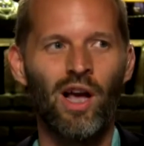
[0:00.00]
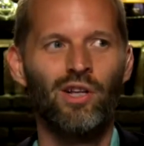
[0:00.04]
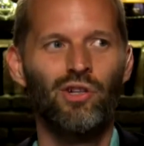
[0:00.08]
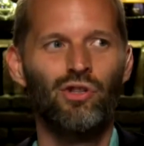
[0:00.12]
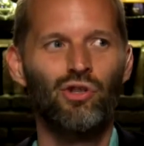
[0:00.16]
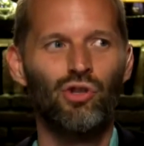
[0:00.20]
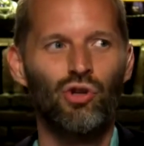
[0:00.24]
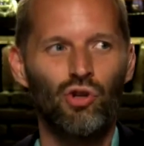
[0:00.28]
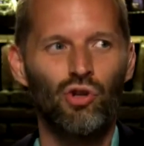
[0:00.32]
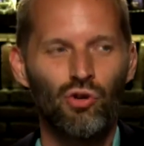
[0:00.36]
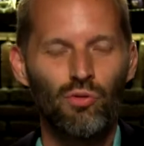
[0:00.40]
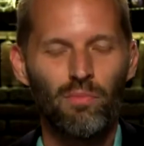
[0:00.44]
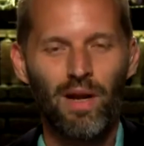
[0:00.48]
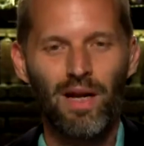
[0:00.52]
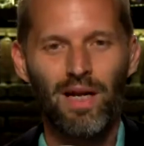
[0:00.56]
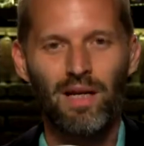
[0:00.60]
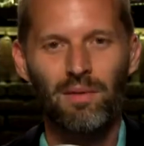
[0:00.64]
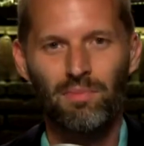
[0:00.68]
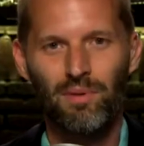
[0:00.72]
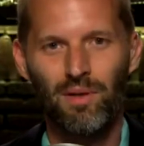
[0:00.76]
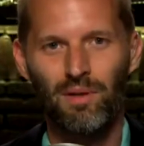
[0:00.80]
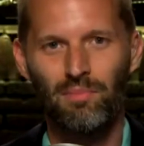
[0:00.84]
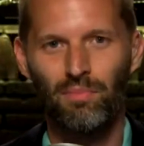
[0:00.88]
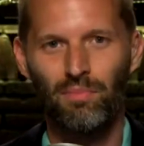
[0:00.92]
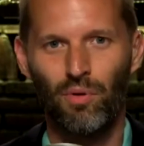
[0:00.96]
too many
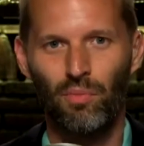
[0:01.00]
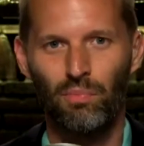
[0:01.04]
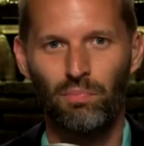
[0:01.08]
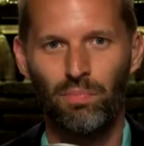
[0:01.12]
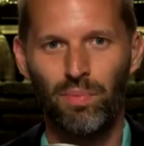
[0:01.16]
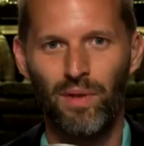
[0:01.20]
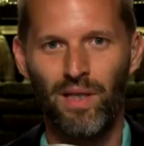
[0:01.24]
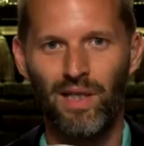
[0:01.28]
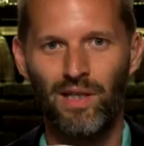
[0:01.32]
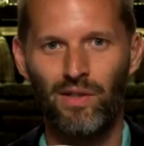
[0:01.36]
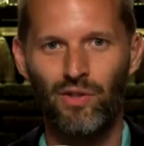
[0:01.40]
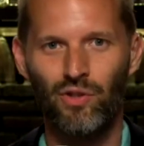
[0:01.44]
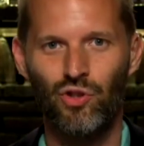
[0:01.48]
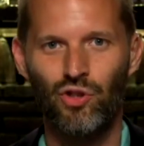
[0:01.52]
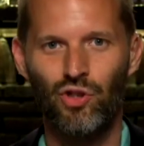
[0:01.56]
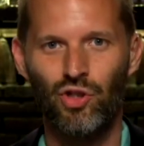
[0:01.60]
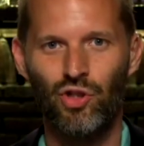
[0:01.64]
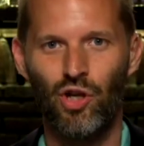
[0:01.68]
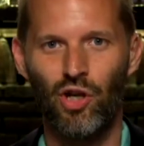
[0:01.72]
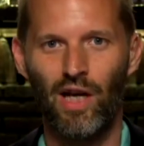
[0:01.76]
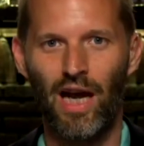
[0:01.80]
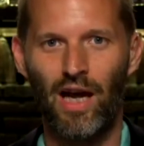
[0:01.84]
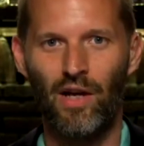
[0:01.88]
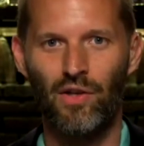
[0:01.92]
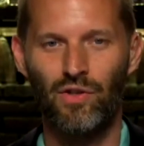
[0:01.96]
people binged
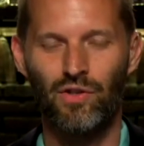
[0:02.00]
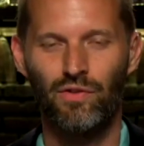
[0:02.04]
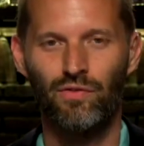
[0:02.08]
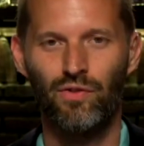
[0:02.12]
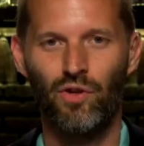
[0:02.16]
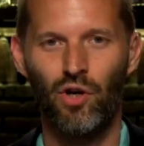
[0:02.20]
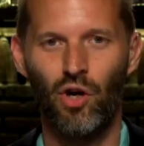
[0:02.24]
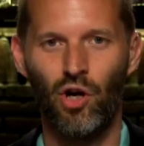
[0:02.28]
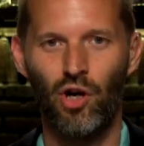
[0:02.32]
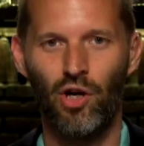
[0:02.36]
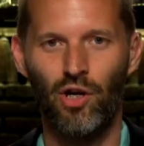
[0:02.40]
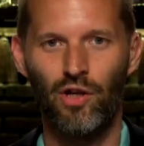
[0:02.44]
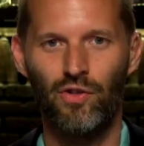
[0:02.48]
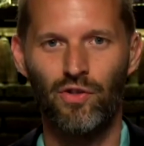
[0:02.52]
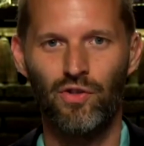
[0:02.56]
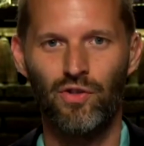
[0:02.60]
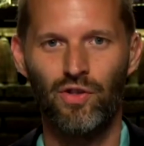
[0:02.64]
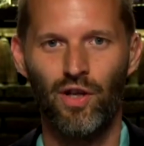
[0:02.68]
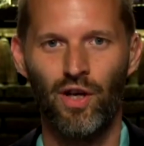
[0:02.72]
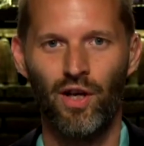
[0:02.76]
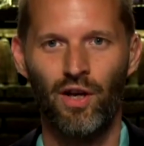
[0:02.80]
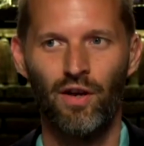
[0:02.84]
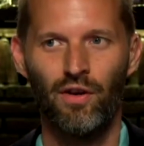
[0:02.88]
House of Cards